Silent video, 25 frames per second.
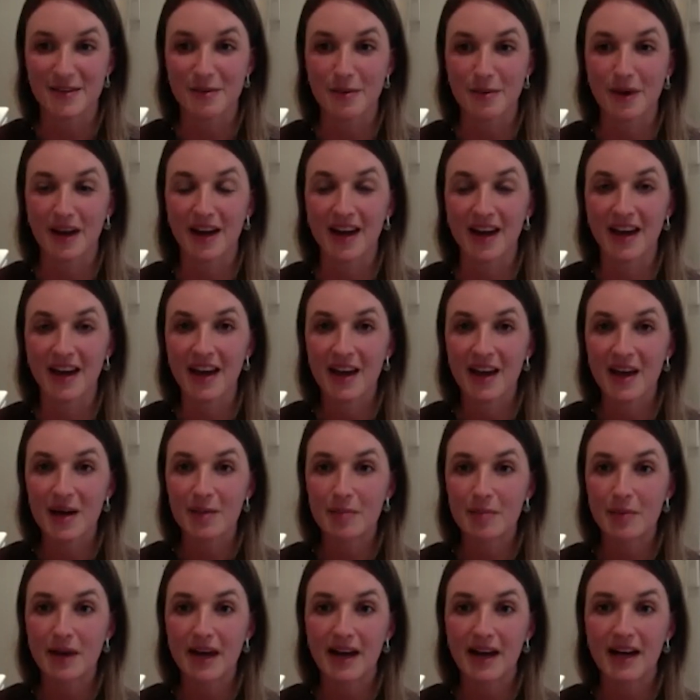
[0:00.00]
where
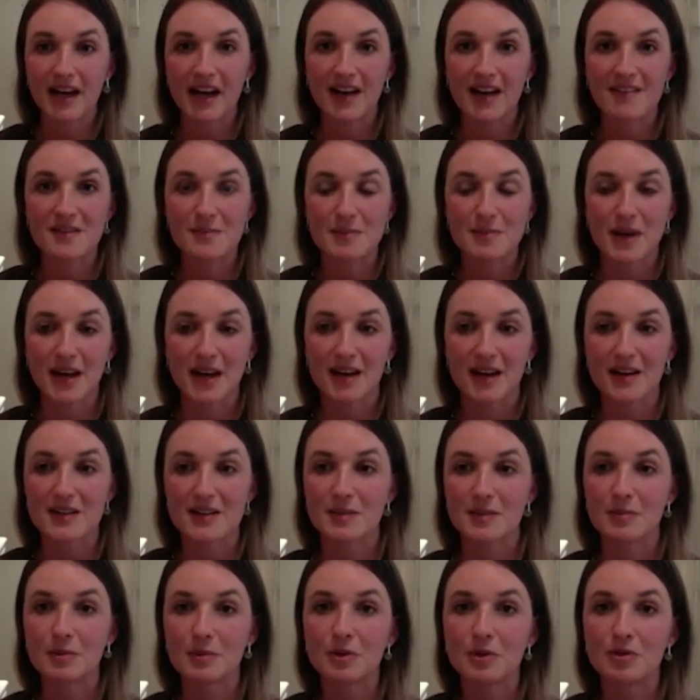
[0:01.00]
Black Lives Matter is a
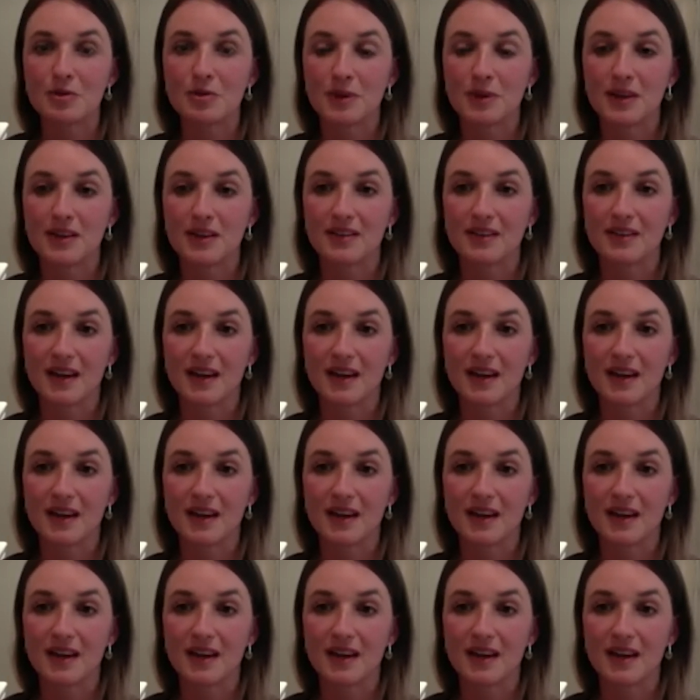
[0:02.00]
movement,